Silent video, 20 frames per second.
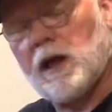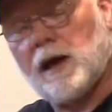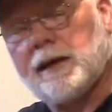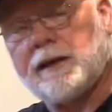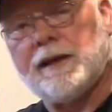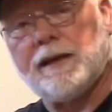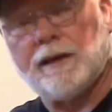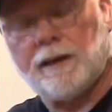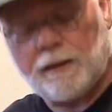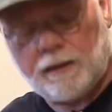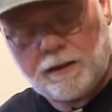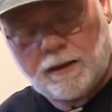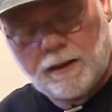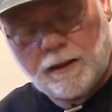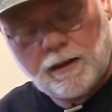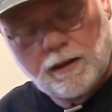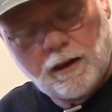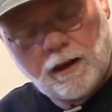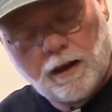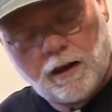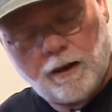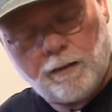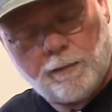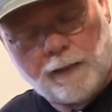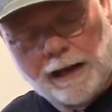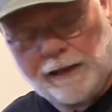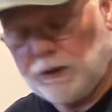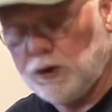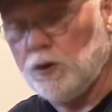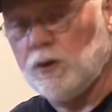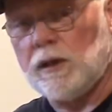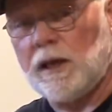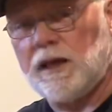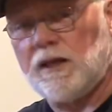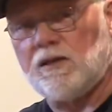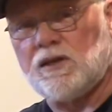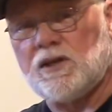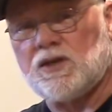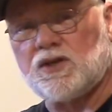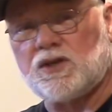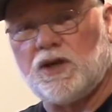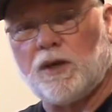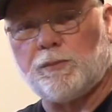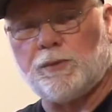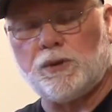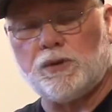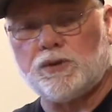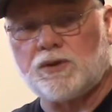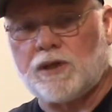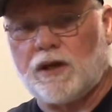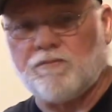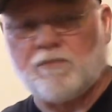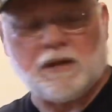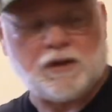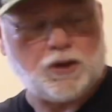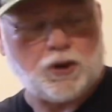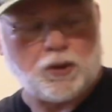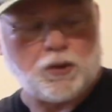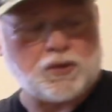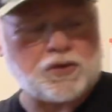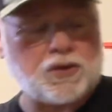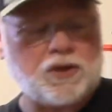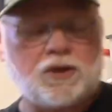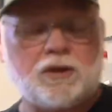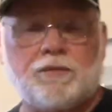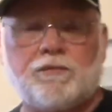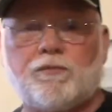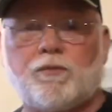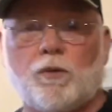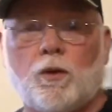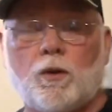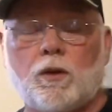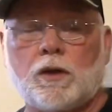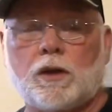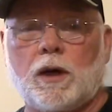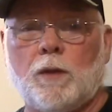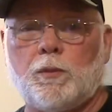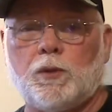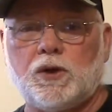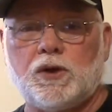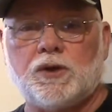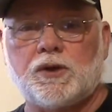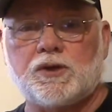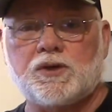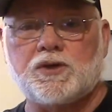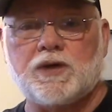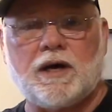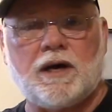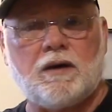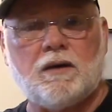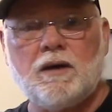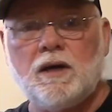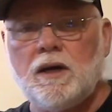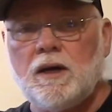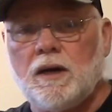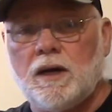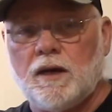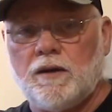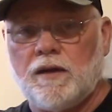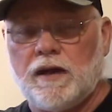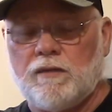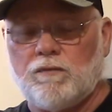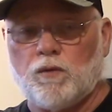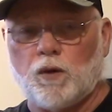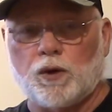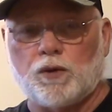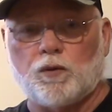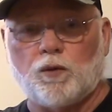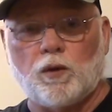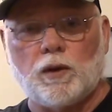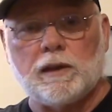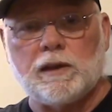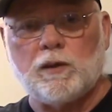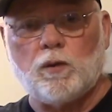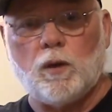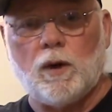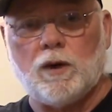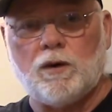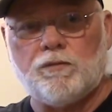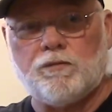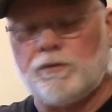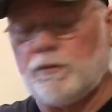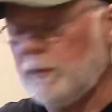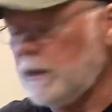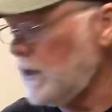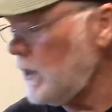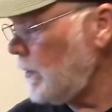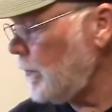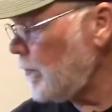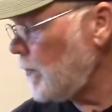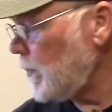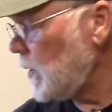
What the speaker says: idea. I do like these nipples. I've been using them for a couple years now and they've worked really well for me,